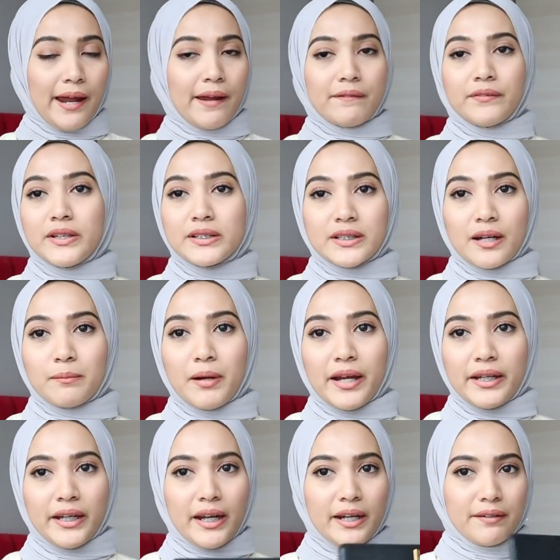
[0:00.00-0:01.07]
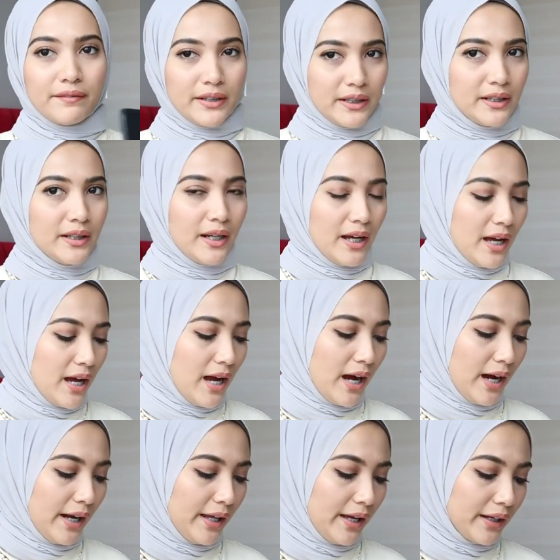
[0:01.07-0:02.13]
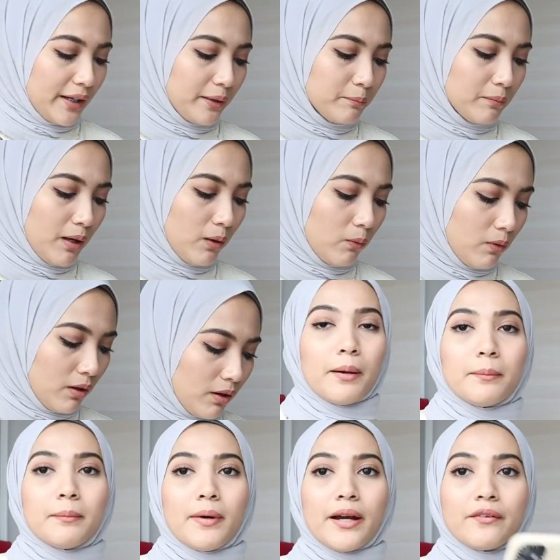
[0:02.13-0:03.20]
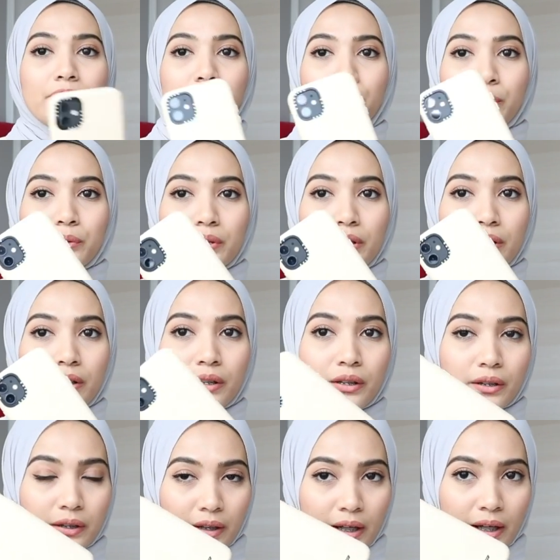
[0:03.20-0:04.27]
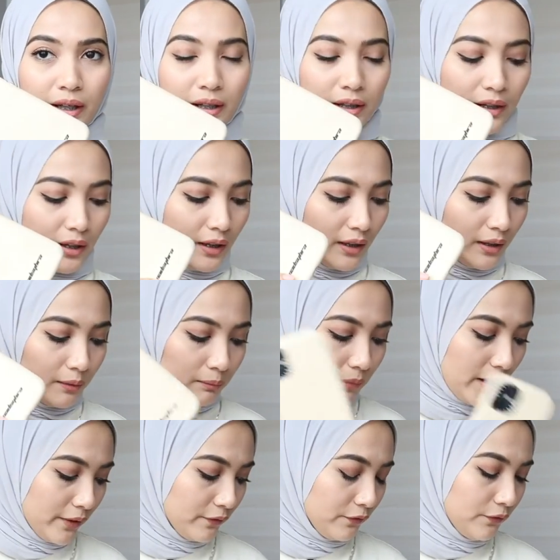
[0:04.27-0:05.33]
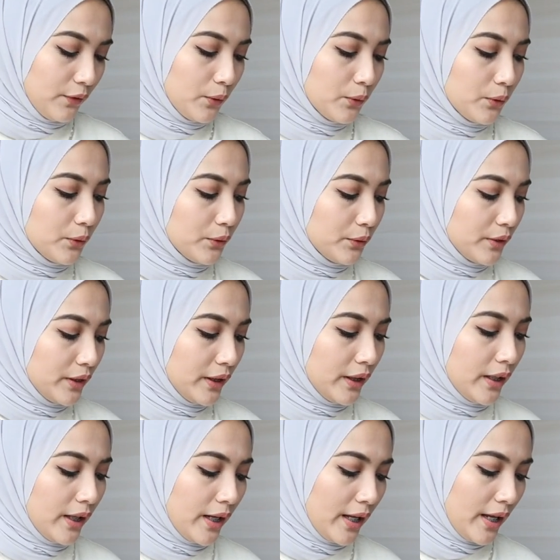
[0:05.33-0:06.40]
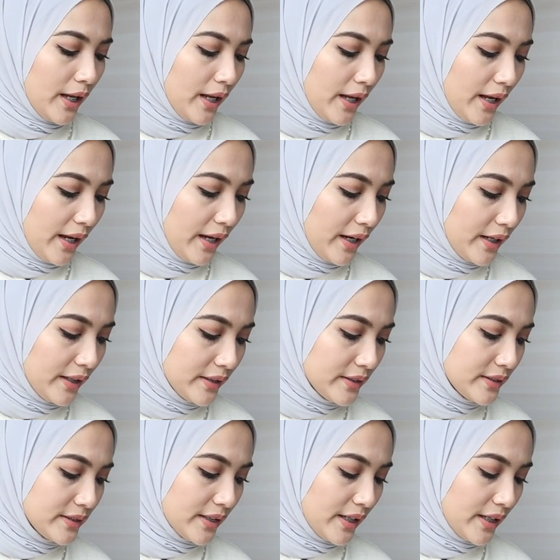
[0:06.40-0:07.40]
every time I carry, I akan bawa my phone. Okay, my phone. And